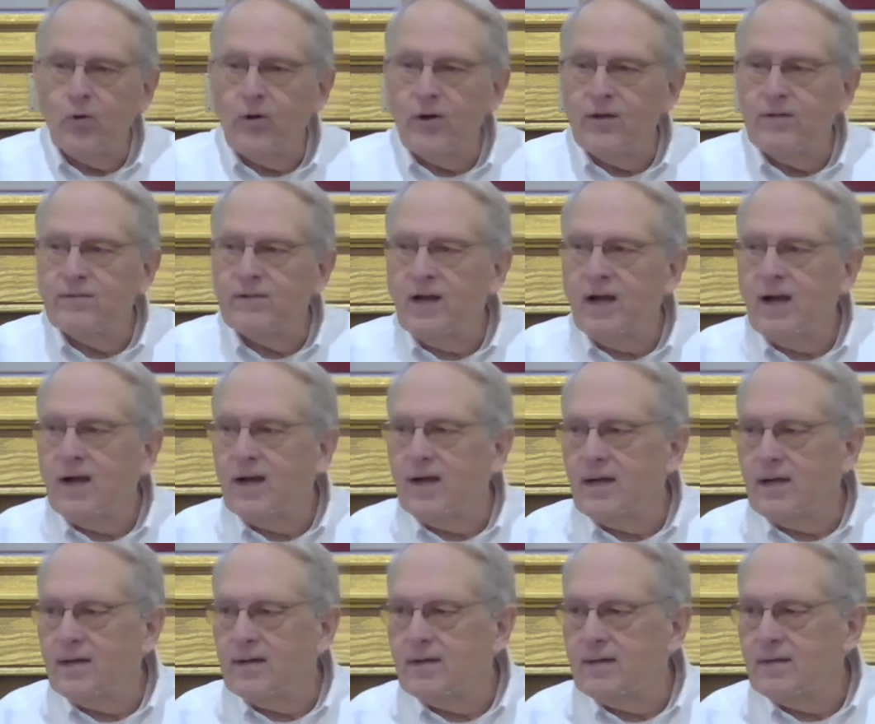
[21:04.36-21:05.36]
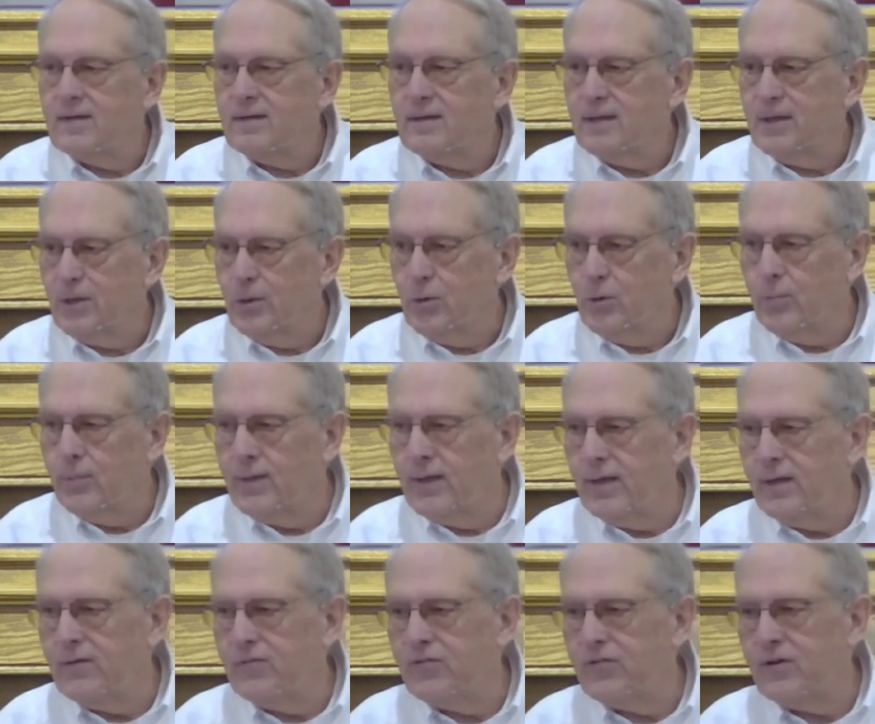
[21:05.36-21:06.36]
of God
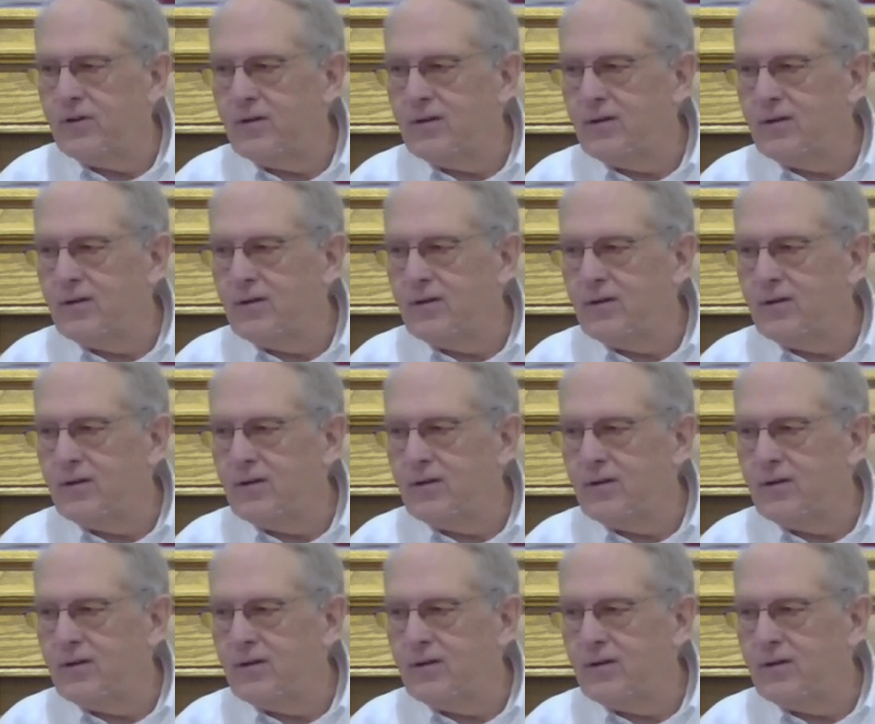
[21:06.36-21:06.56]
illuminates it.